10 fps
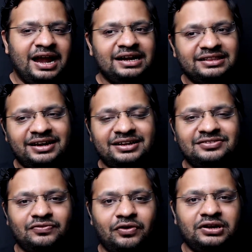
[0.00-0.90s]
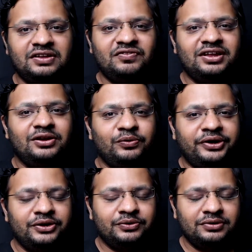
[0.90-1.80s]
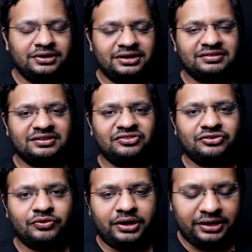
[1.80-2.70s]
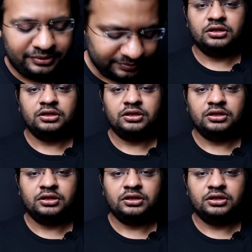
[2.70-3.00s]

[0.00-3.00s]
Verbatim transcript: And that is what we are going to discuss today.